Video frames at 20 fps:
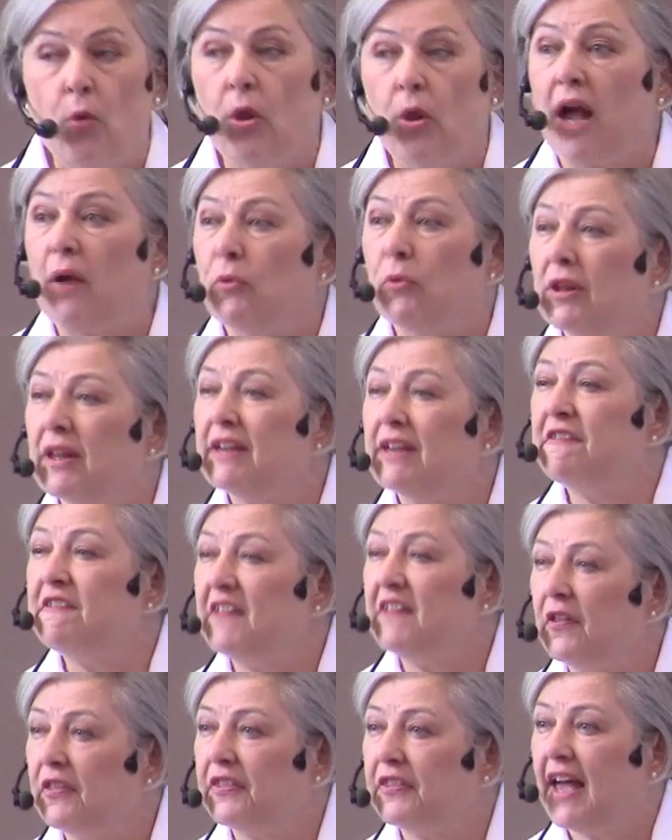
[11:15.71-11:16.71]
Well, I really
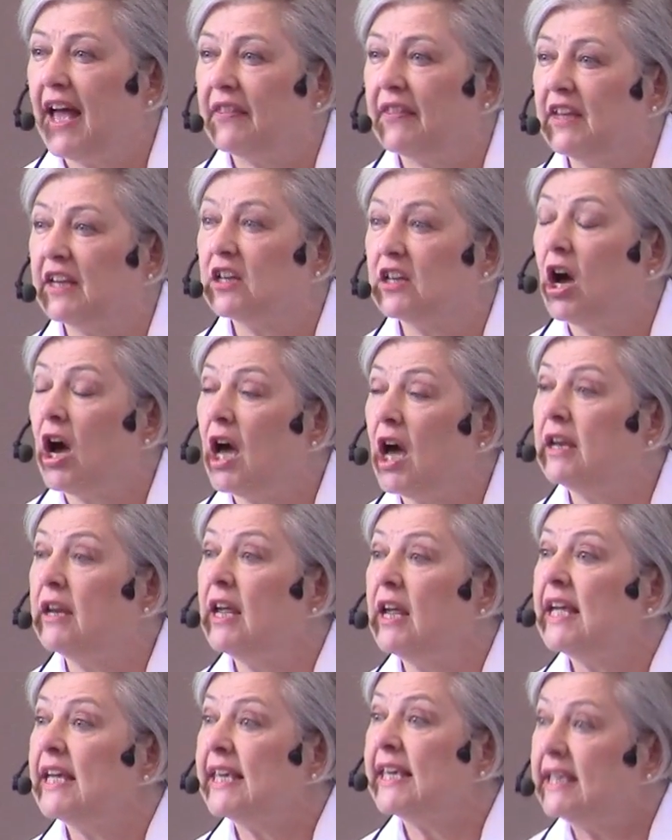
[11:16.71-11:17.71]
felt that
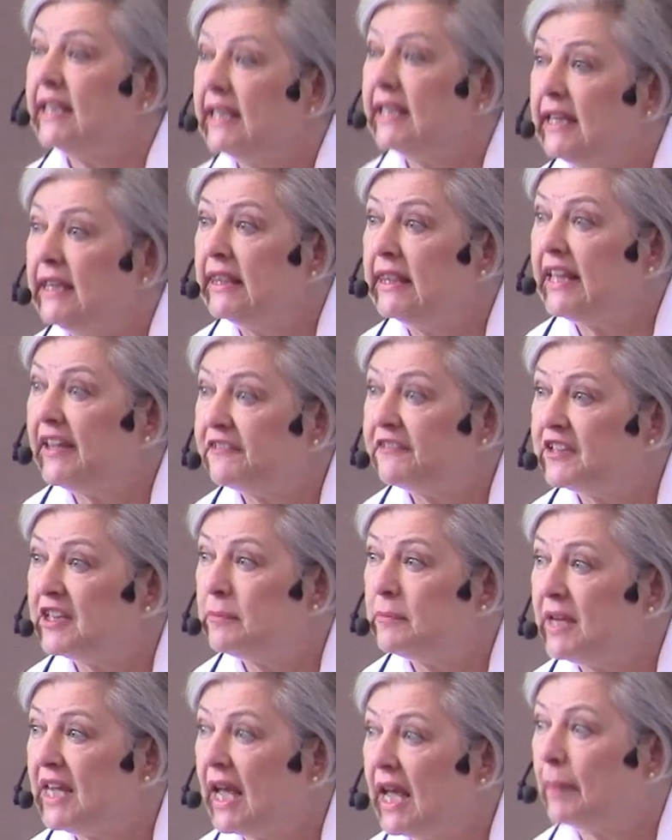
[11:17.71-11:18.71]
God
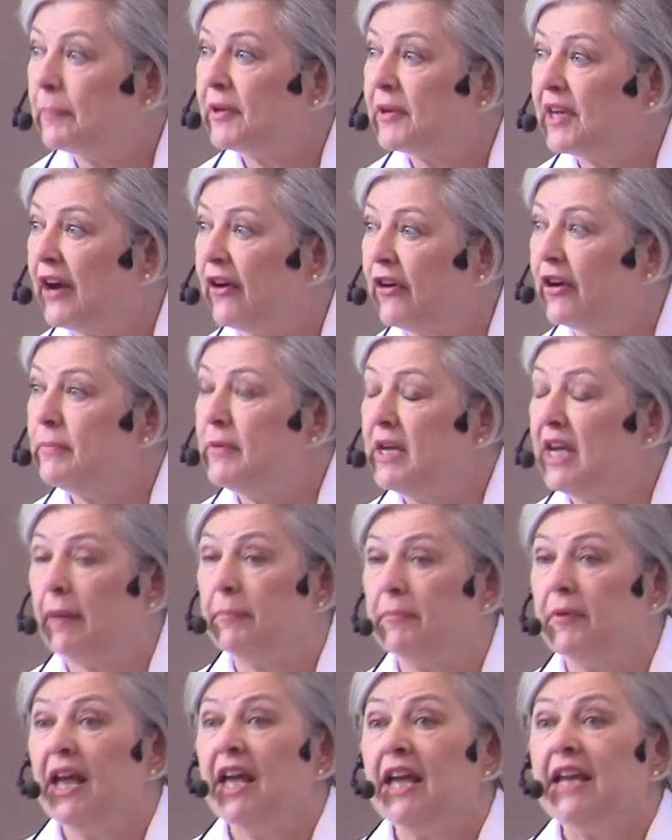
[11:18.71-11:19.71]
lifted me up, carried me
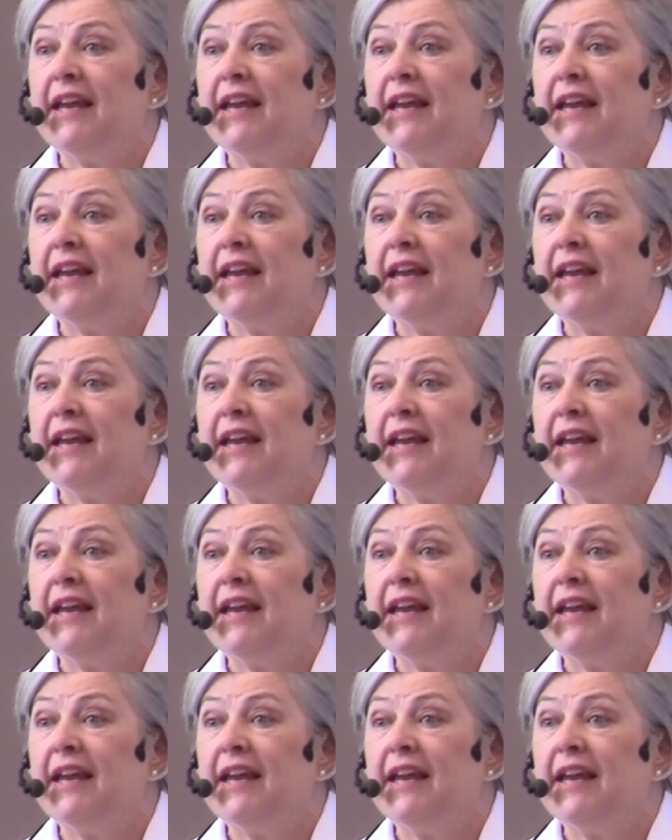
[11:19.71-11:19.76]
up.